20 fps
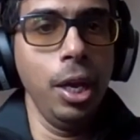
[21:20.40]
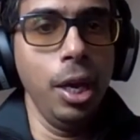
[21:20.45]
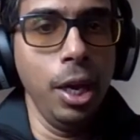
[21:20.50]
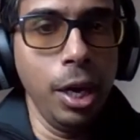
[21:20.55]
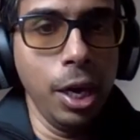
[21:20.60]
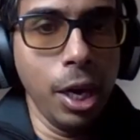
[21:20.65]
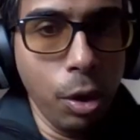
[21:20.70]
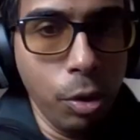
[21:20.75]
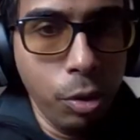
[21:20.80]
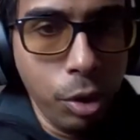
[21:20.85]

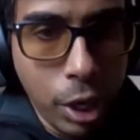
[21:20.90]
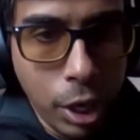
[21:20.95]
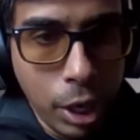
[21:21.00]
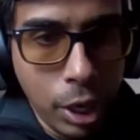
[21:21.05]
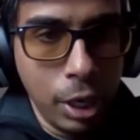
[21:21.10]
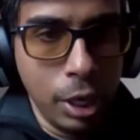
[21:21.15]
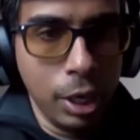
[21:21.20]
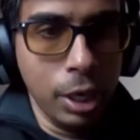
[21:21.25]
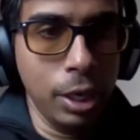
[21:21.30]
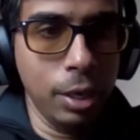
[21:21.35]

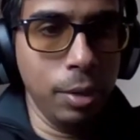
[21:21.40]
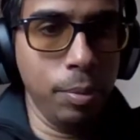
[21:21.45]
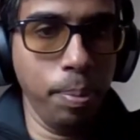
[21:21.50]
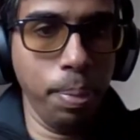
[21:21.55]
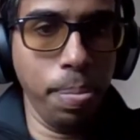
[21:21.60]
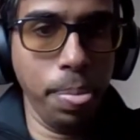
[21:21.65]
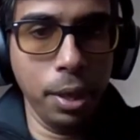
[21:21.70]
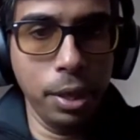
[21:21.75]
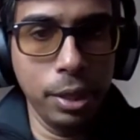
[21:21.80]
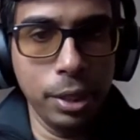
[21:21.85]
Now,
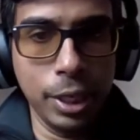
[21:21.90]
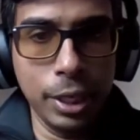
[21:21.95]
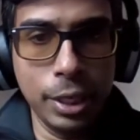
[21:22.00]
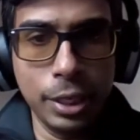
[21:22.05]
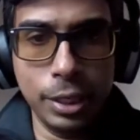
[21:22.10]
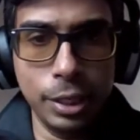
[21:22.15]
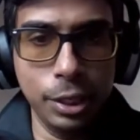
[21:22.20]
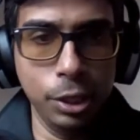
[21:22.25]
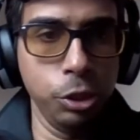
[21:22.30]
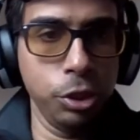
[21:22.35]

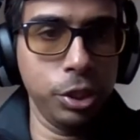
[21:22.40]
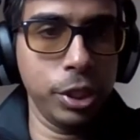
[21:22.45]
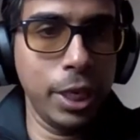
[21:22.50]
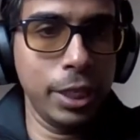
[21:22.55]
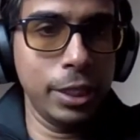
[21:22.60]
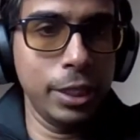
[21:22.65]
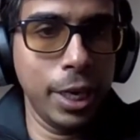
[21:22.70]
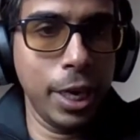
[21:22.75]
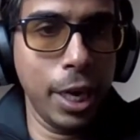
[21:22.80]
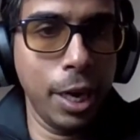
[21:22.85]
the use
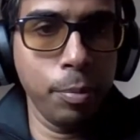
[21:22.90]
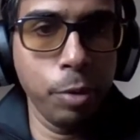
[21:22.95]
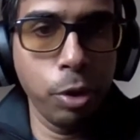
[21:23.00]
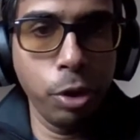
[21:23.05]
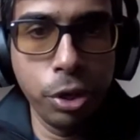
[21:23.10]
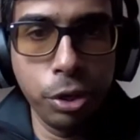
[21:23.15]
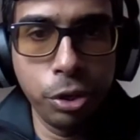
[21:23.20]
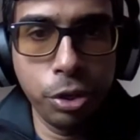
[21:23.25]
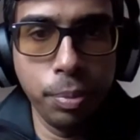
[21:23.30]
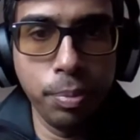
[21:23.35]
case that I'm
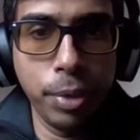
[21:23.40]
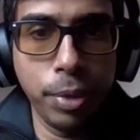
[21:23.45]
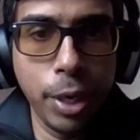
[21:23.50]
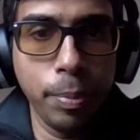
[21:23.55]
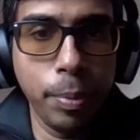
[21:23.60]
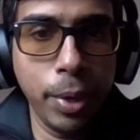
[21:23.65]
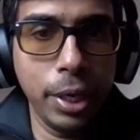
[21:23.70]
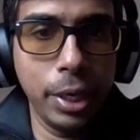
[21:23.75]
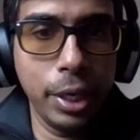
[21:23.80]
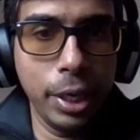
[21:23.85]
going to
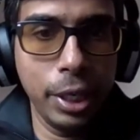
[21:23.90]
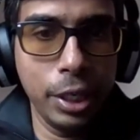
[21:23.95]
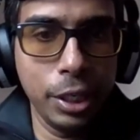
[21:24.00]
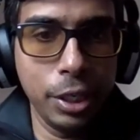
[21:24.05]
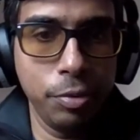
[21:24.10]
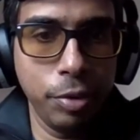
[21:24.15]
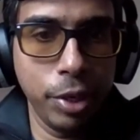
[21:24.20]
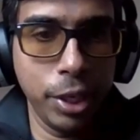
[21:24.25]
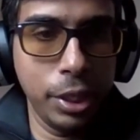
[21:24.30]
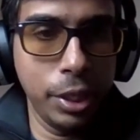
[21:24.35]
implement
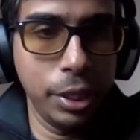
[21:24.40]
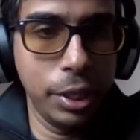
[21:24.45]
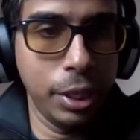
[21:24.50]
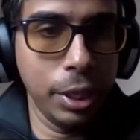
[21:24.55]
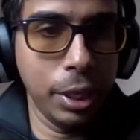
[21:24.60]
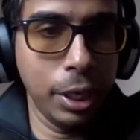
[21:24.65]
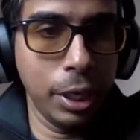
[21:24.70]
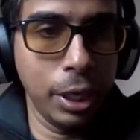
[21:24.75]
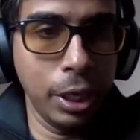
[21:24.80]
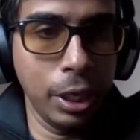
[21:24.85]
is with,
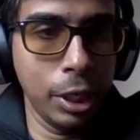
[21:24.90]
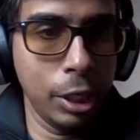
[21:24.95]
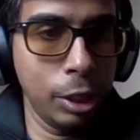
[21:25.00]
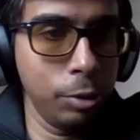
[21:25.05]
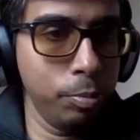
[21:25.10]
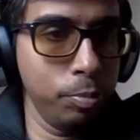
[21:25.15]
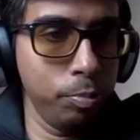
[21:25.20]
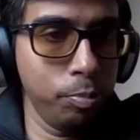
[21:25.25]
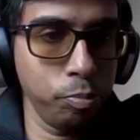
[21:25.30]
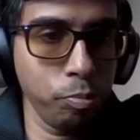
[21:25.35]

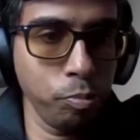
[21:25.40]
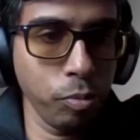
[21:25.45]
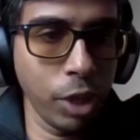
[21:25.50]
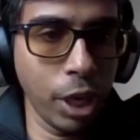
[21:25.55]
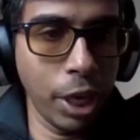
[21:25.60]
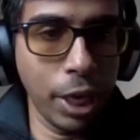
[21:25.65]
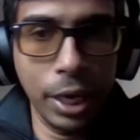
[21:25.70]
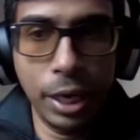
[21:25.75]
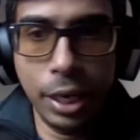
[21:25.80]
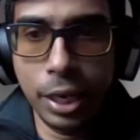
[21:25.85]

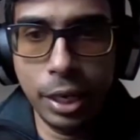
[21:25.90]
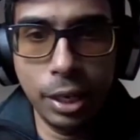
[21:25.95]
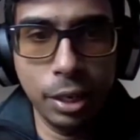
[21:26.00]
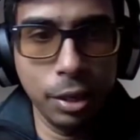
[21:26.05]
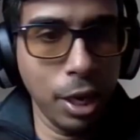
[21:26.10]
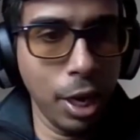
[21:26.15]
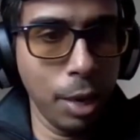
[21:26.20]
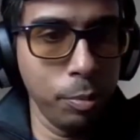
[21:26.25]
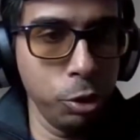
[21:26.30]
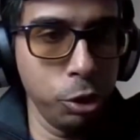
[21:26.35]
again,
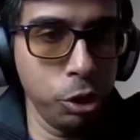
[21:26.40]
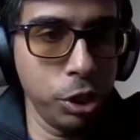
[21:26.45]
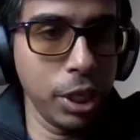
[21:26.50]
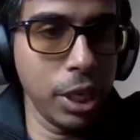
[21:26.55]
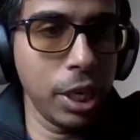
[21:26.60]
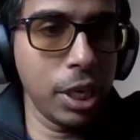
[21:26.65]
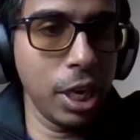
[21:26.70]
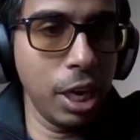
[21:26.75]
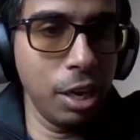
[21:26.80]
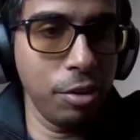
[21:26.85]
I'm using
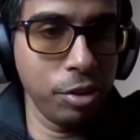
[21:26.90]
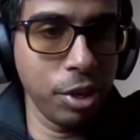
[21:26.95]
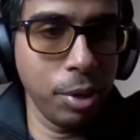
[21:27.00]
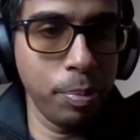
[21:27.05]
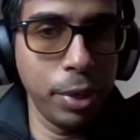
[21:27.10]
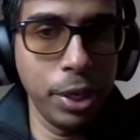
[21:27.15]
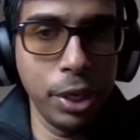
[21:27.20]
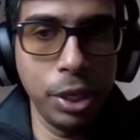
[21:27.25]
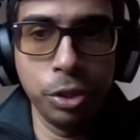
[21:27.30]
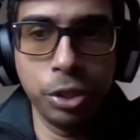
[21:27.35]
a Kafka
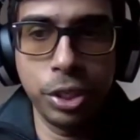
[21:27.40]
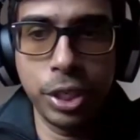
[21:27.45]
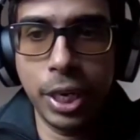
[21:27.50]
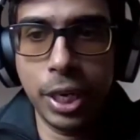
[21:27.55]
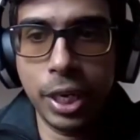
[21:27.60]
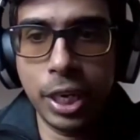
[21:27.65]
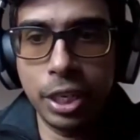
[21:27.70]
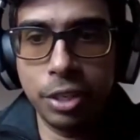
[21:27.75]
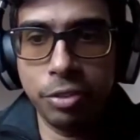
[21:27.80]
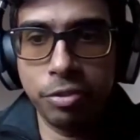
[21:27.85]
producer
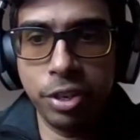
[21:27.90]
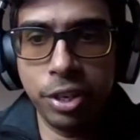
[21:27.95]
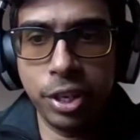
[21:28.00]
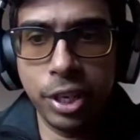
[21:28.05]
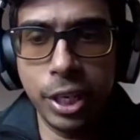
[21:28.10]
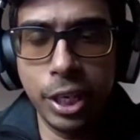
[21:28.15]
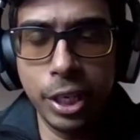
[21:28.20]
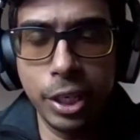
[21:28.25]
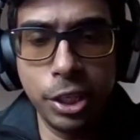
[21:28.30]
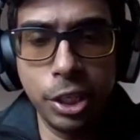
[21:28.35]
and Kafka
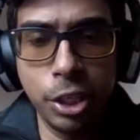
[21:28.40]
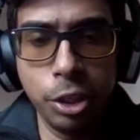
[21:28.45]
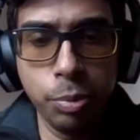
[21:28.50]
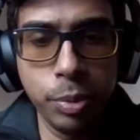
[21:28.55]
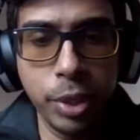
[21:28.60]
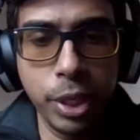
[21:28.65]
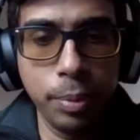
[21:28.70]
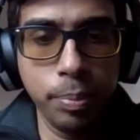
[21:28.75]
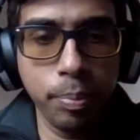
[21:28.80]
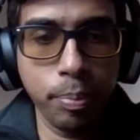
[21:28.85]

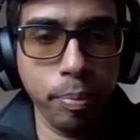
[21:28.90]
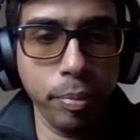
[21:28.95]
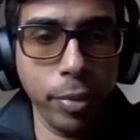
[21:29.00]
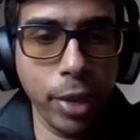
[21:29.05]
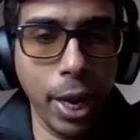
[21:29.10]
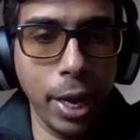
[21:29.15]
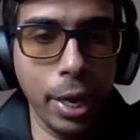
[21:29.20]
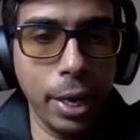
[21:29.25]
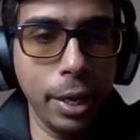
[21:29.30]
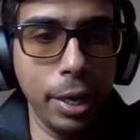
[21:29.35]
consumer,
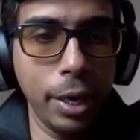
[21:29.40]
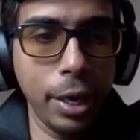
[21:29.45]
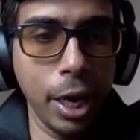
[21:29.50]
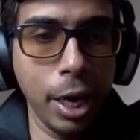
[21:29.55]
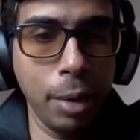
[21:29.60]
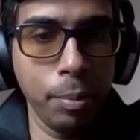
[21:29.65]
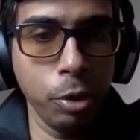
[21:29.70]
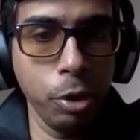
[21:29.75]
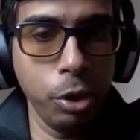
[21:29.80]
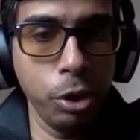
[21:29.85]
and
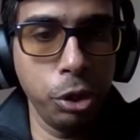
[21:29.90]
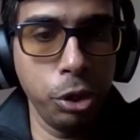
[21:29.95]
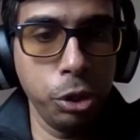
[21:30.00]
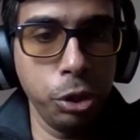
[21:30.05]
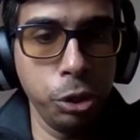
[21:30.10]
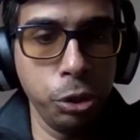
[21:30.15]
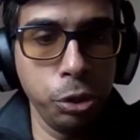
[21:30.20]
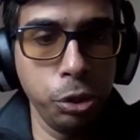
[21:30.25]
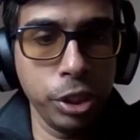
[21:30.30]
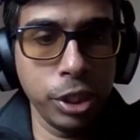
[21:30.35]
I'm going to
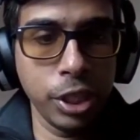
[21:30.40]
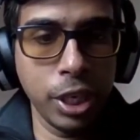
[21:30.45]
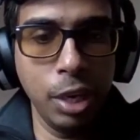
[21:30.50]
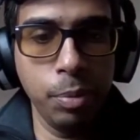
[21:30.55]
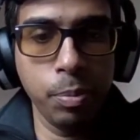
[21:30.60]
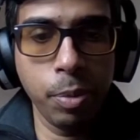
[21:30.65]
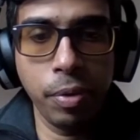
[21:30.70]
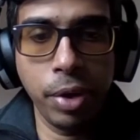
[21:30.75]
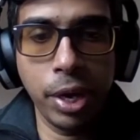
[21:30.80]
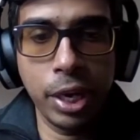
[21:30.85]
use
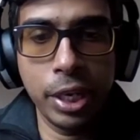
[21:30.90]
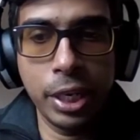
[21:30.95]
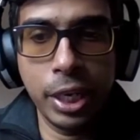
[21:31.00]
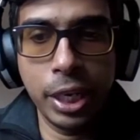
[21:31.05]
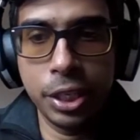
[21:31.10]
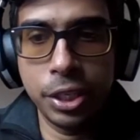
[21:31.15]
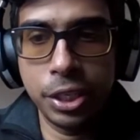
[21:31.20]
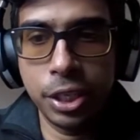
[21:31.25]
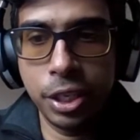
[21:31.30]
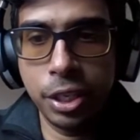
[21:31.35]
schema
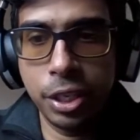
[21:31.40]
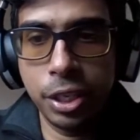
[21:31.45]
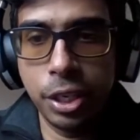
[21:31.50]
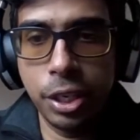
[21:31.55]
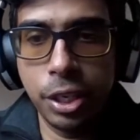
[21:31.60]
validation